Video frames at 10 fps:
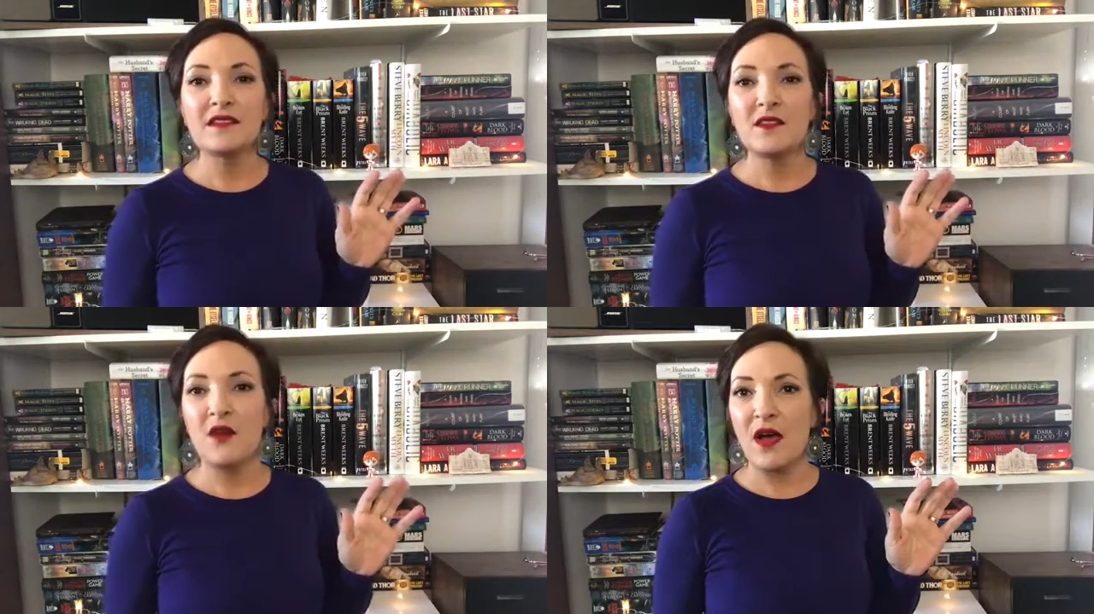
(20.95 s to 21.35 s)

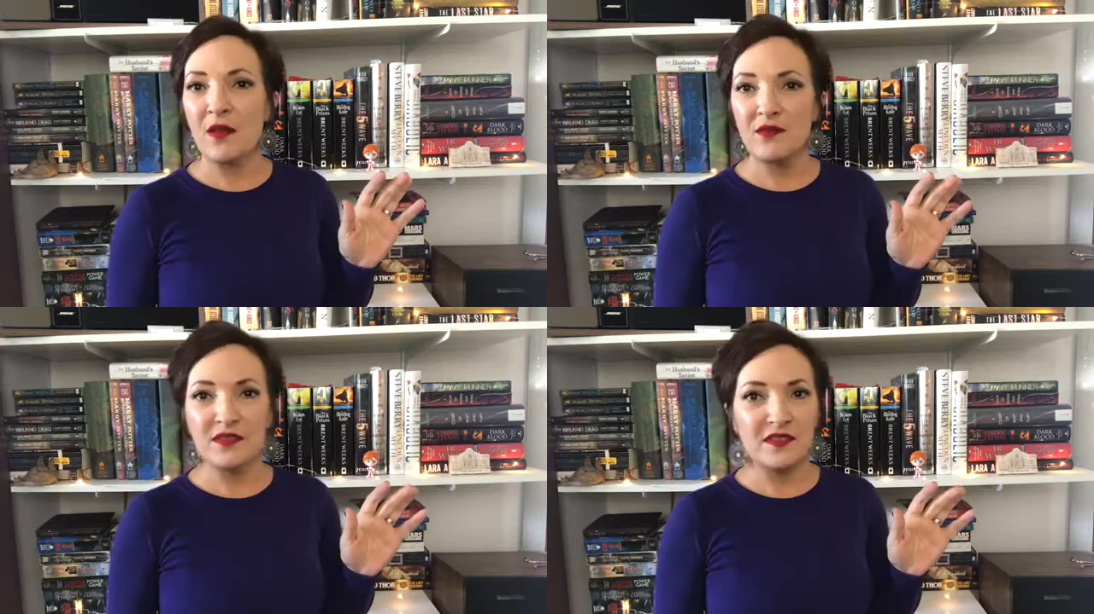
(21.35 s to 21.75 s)
So
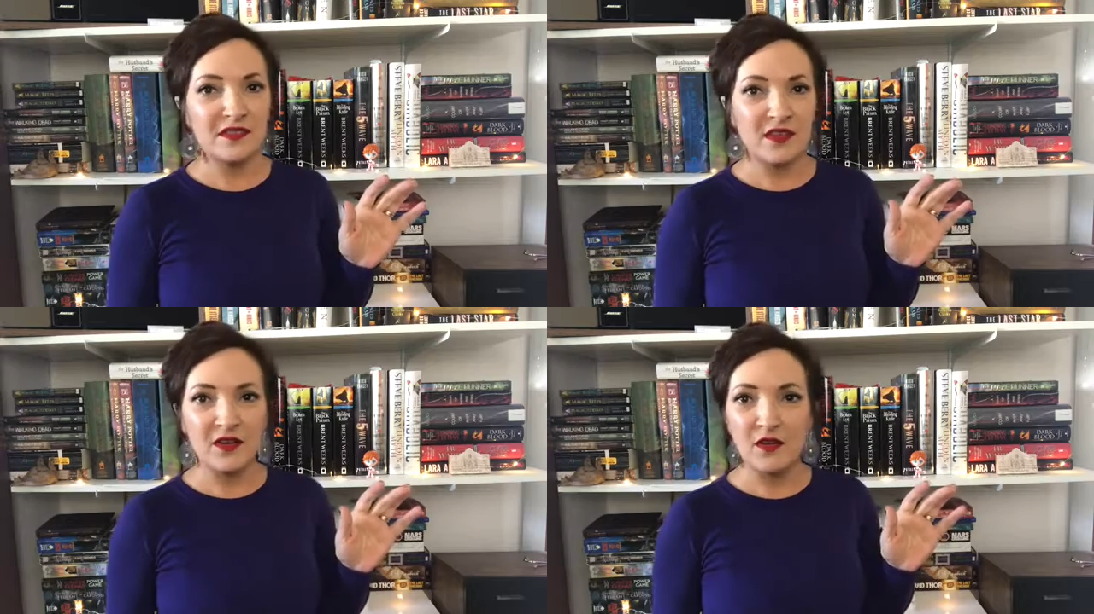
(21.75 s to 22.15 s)
I'm
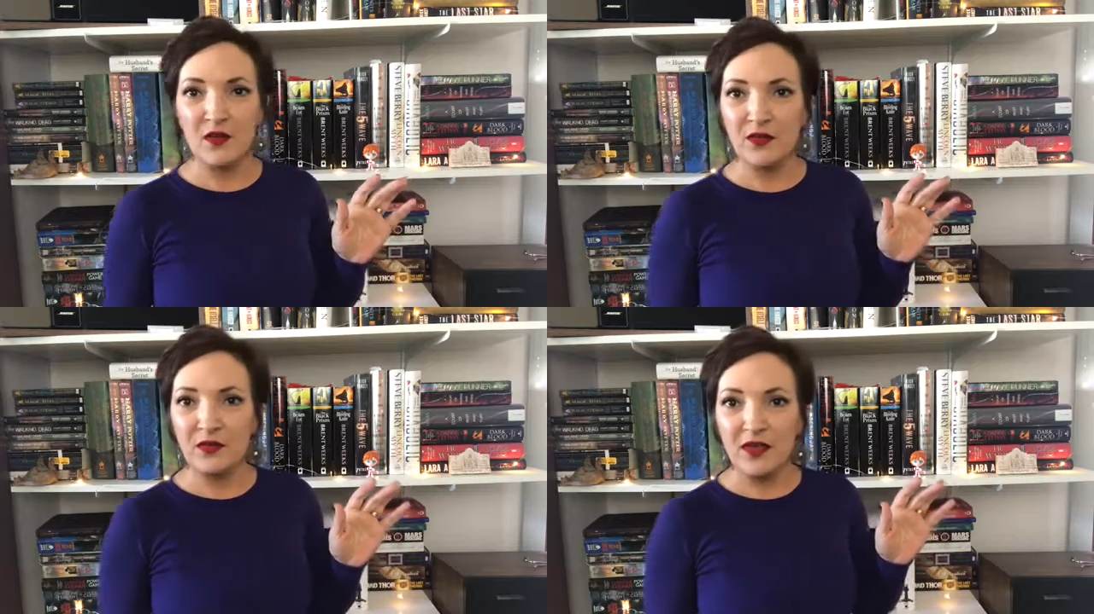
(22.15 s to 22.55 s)
just going to
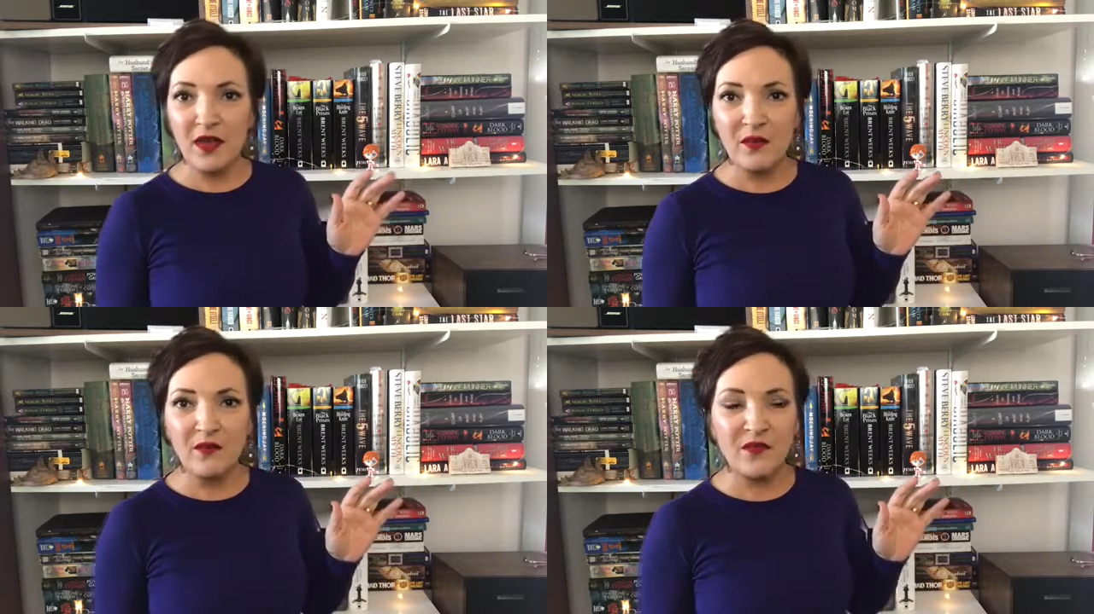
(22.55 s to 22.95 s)
go through
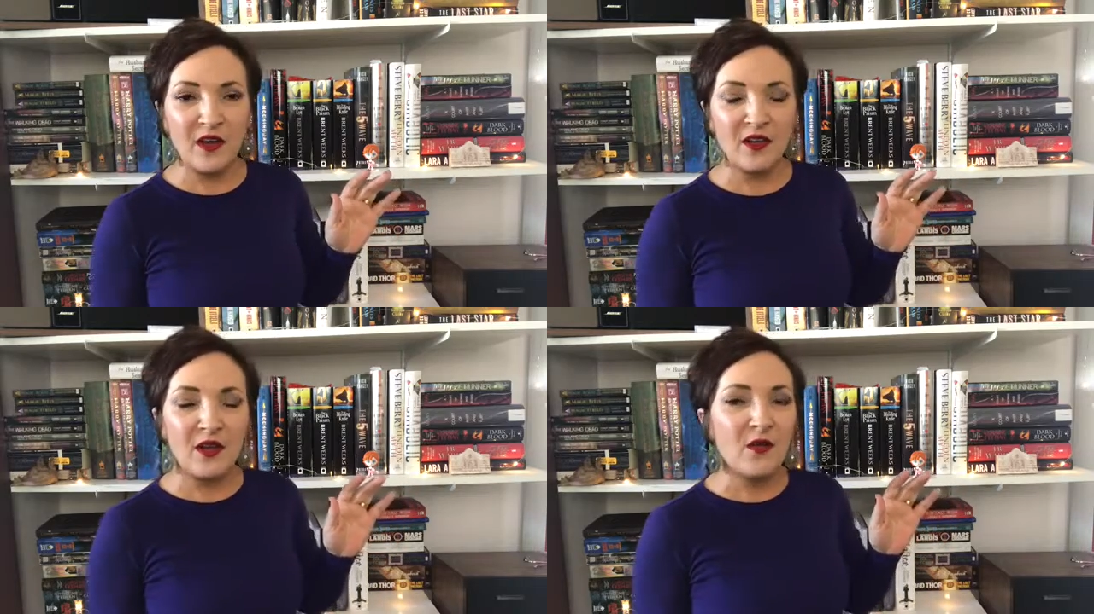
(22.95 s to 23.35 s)
them
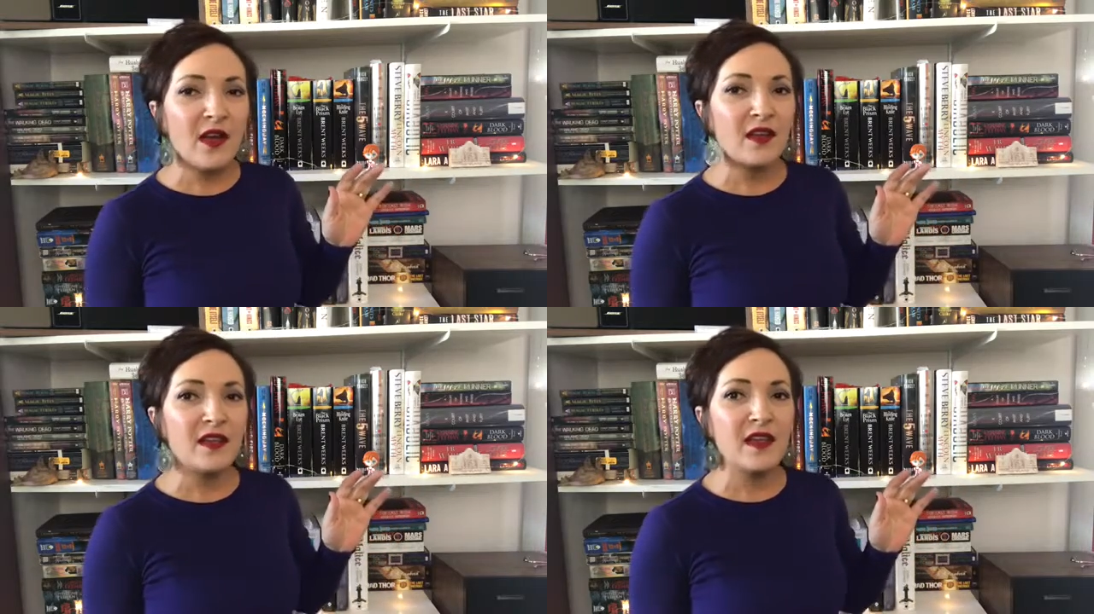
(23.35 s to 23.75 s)
fairly
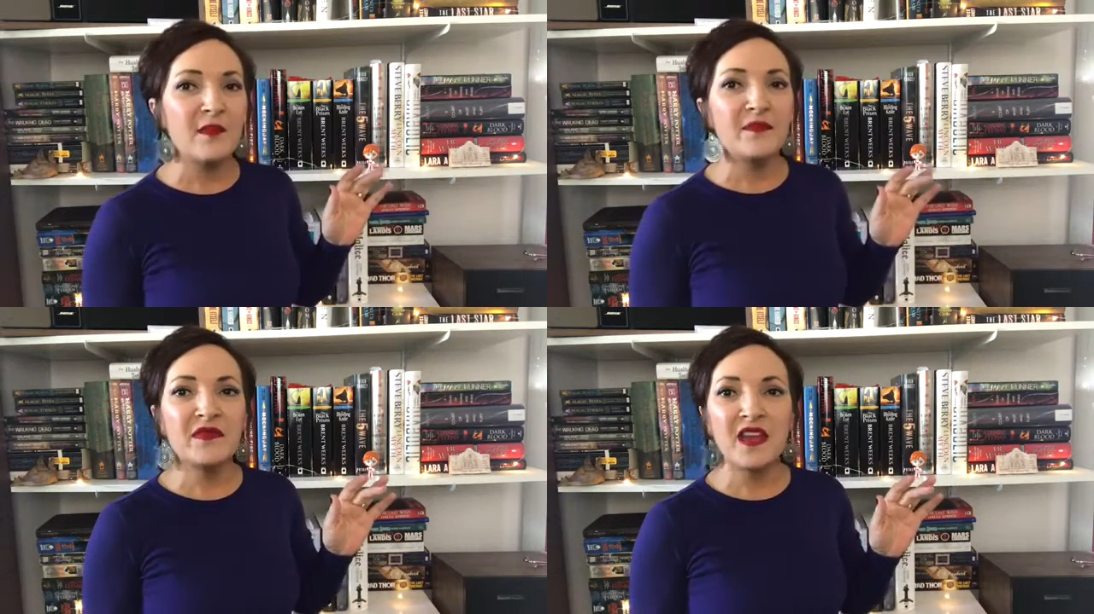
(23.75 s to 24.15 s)

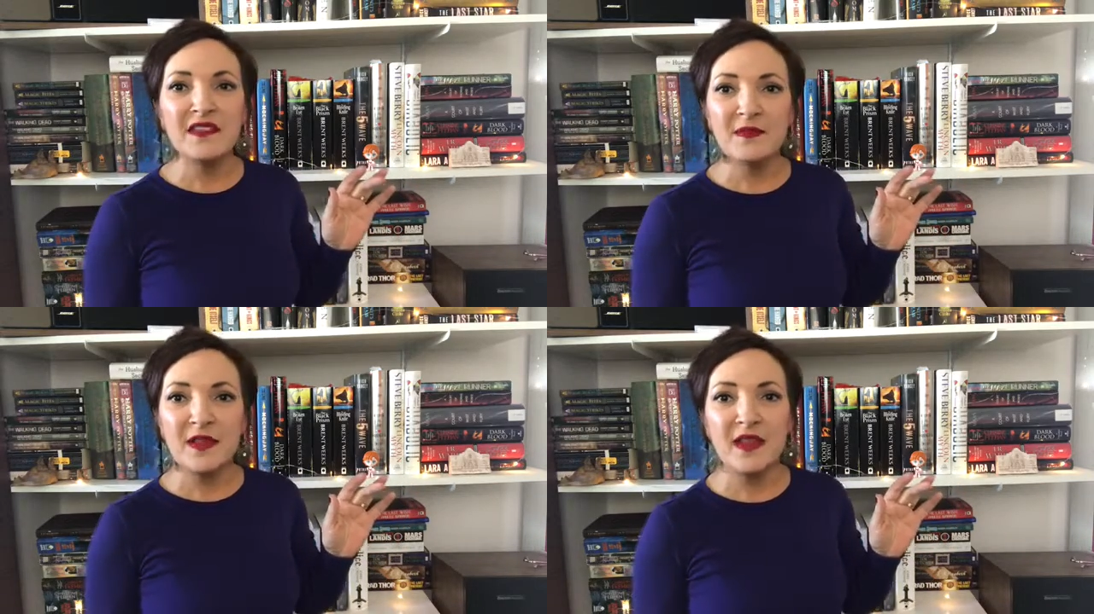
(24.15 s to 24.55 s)
quickly,
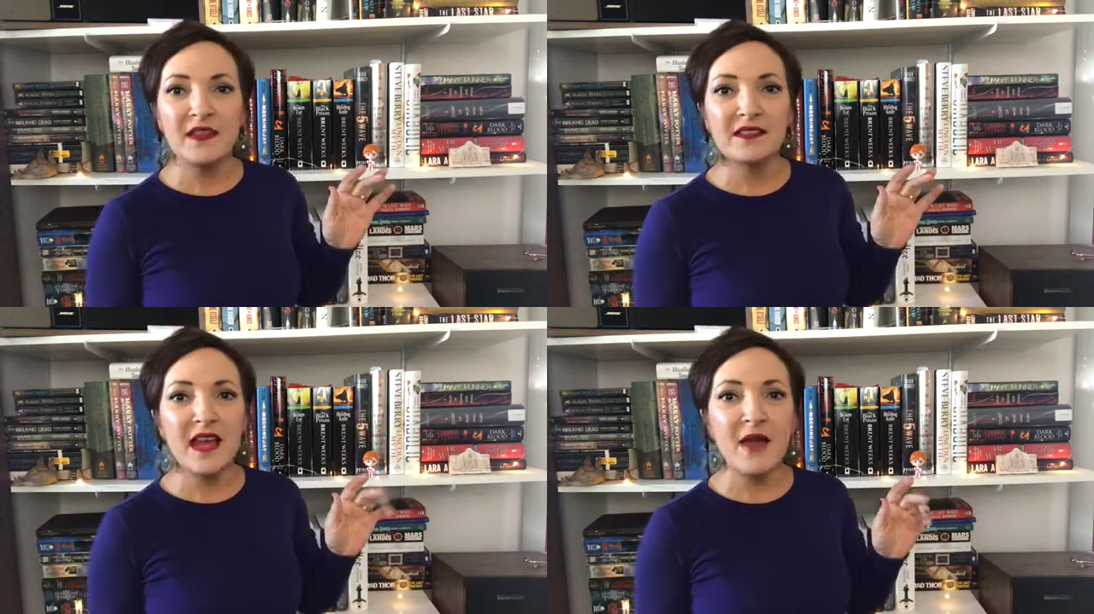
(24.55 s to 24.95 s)
not spend a
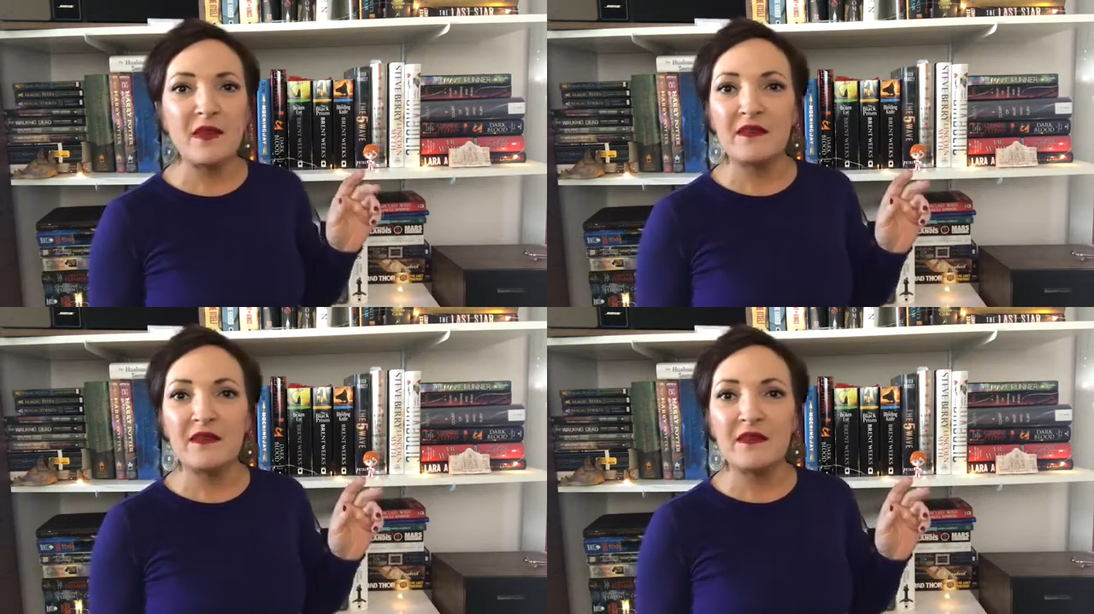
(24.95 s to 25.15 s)
lot of time.